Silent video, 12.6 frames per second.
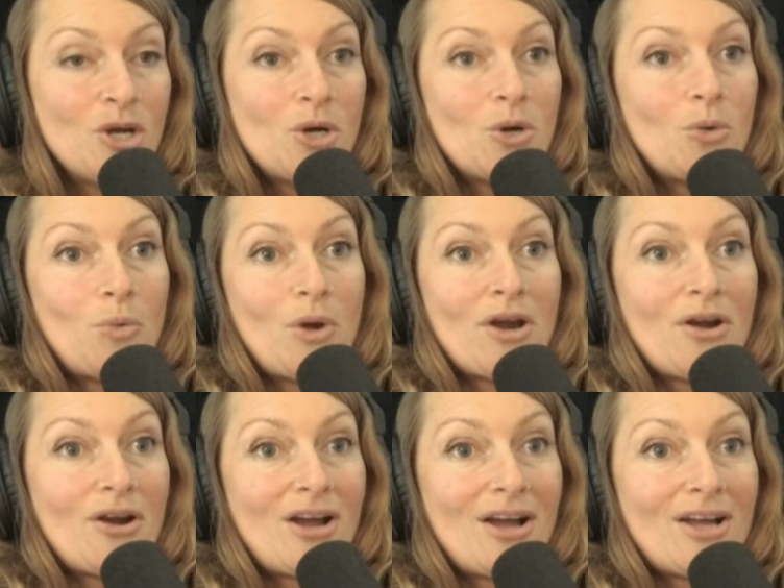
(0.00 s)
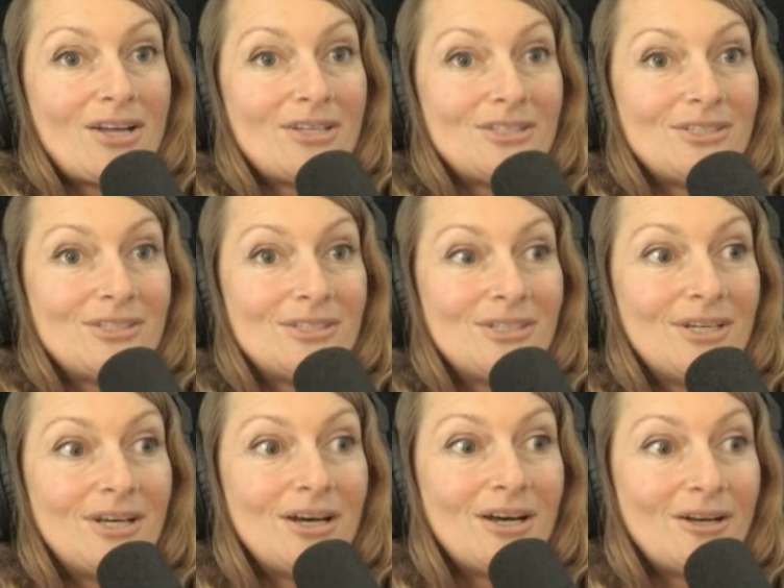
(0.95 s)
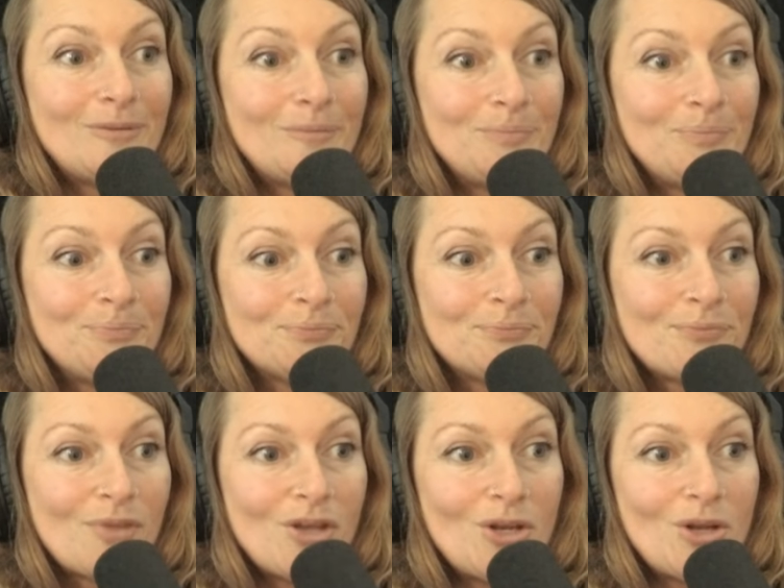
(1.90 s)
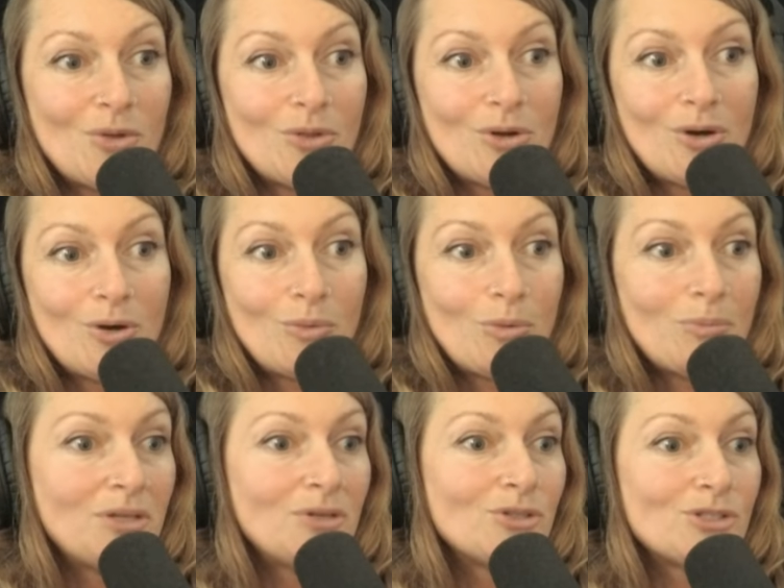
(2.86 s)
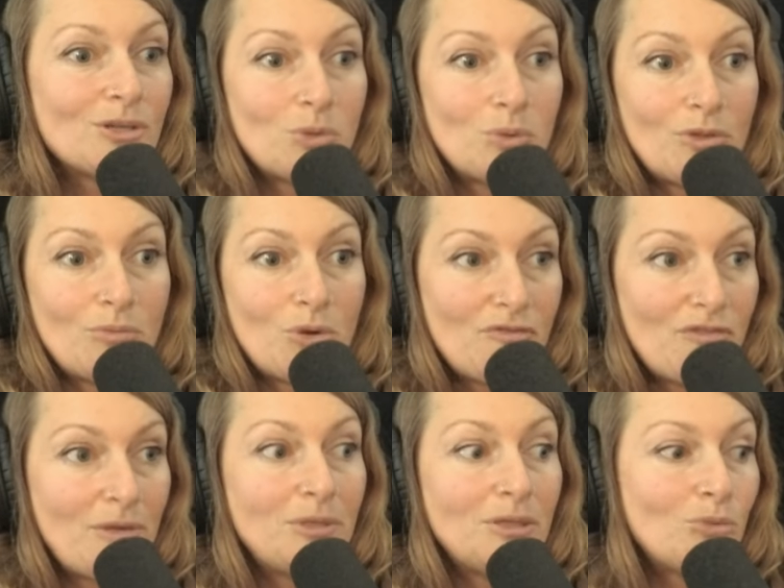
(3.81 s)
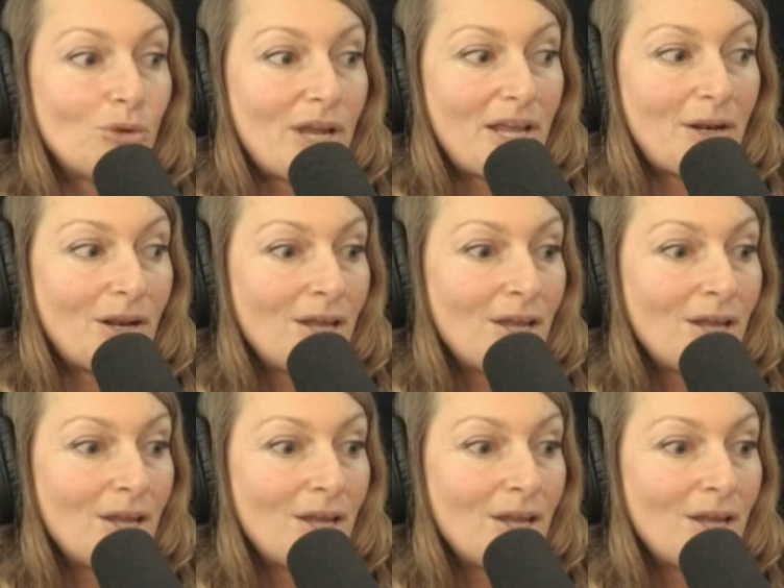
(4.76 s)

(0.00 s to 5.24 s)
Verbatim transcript: Whereas, um, you know, a, a woman or someone with a more feminine brain